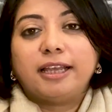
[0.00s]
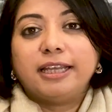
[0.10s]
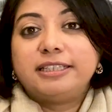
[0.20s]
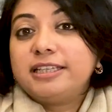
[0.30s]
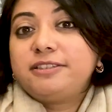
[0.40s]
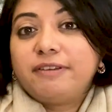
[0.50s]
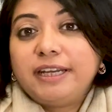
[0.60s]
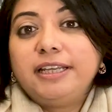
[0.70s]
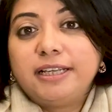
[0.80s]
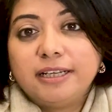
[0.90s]
it says
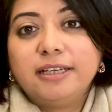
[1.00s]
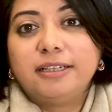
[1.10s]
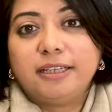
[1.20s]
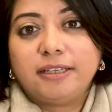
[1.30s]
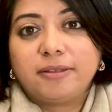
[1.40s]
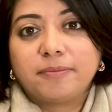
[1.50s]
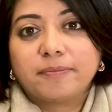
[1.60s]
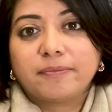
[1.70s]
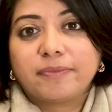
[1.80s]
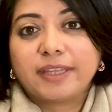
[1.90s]
very clearly
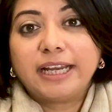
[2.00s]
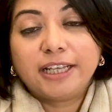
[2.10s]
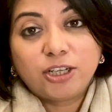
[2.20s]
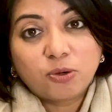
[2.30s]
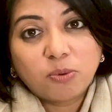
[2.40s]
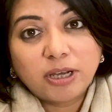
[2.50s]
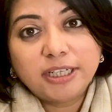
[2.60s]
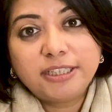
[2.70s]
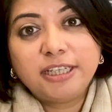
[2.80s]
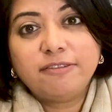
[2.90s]
that
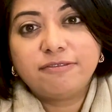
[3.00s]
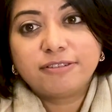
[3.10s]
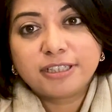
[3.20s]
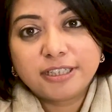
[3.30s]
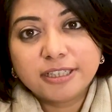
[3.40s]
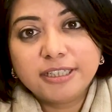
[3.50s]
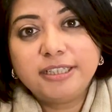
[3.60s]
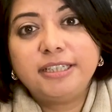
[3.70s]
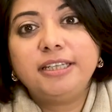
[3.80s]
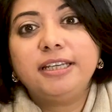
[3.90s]
equality,
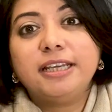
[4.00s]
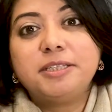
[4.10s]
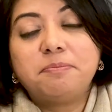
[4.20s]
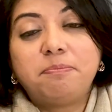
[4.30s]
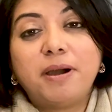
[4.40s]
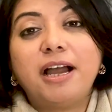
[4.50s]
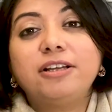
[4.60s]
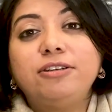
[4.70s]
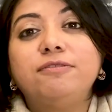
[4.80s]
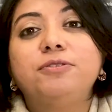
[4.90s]
fraternity is
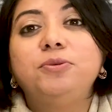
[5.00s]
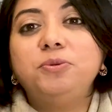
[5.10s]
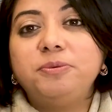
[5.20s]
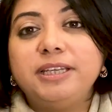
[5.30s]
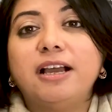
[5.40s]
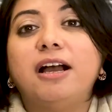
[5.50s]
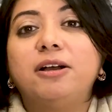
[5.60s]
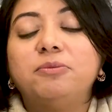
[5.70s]
part of who we are.